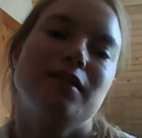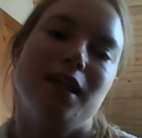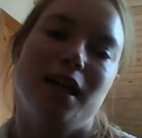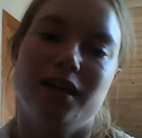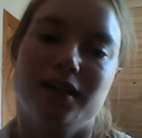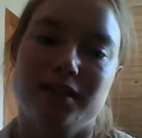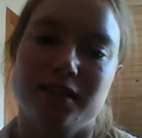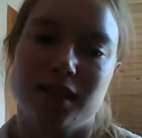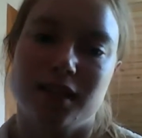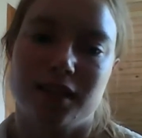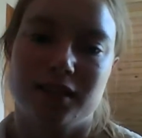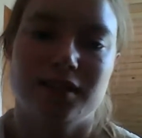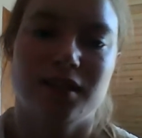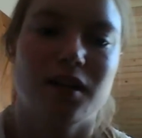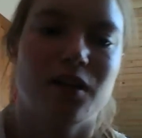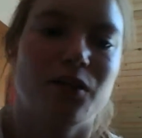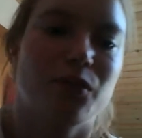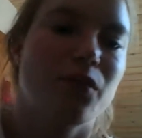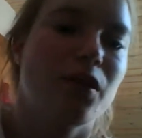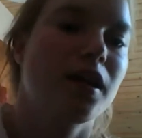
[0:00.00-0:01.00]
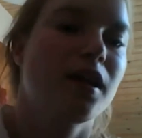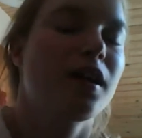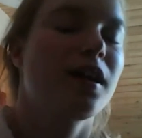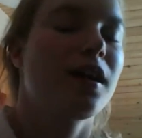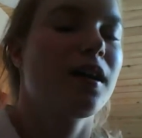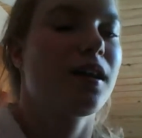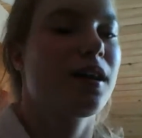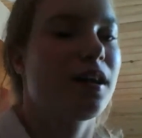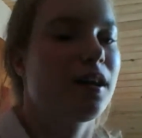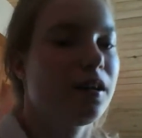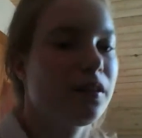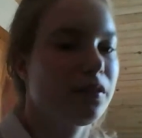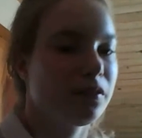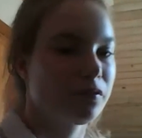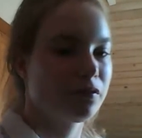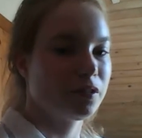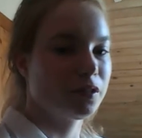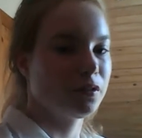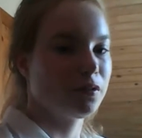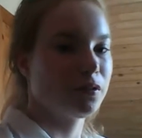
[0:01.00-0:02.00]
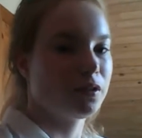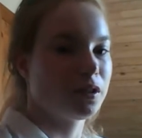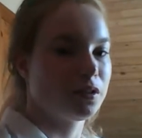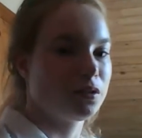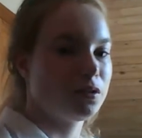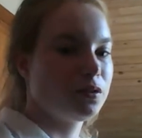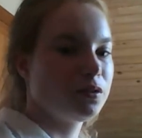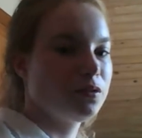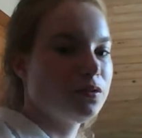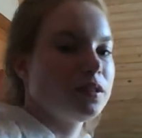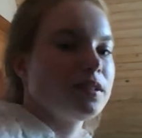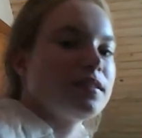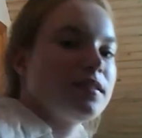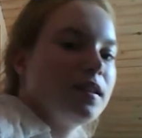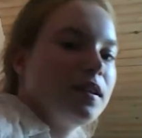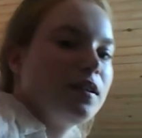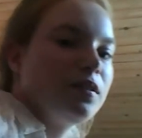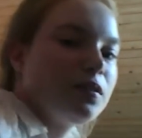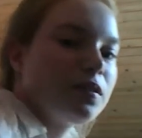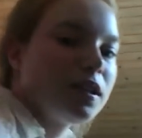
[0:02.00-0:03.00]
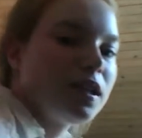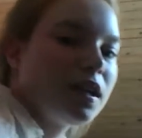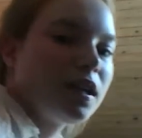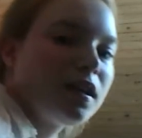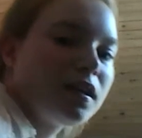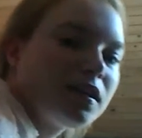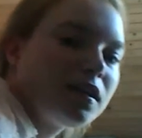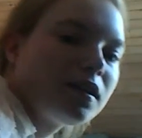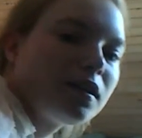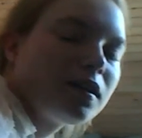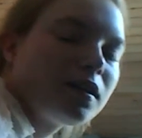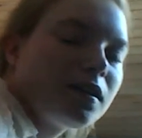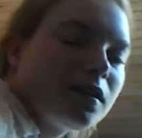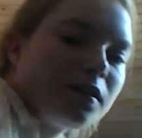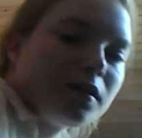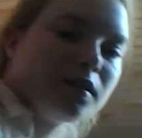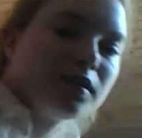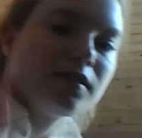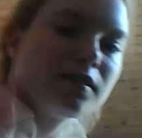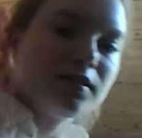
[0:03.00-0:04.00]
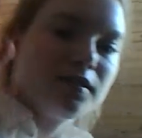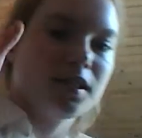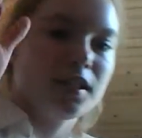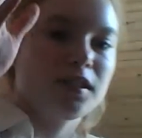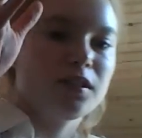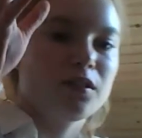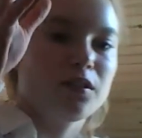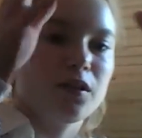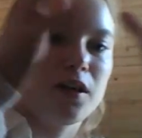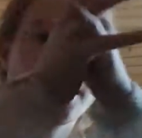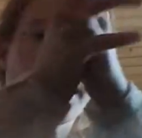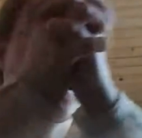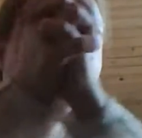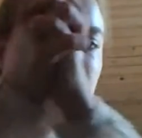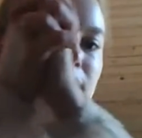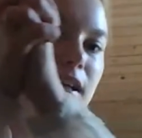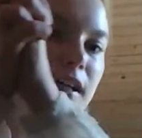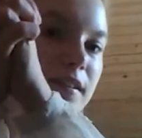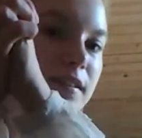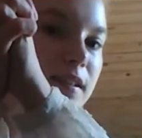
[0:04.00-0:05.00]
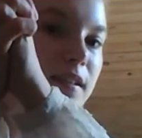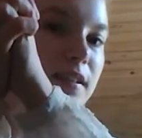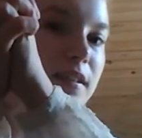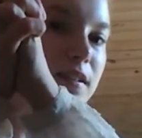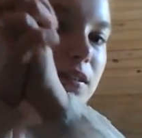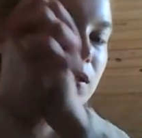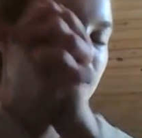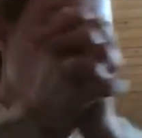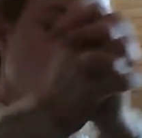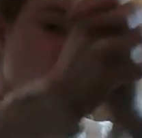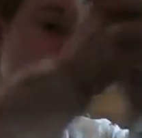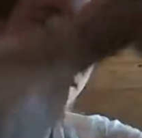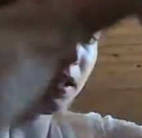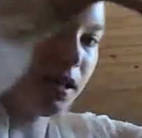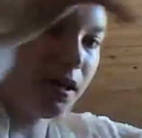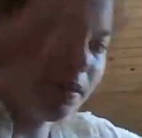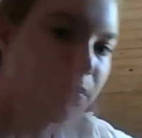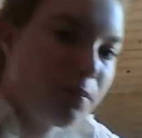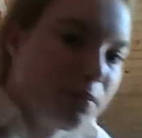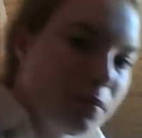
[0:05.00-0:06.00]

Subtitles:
there is actually one. Another thing you can do is that you can take your hands like this together,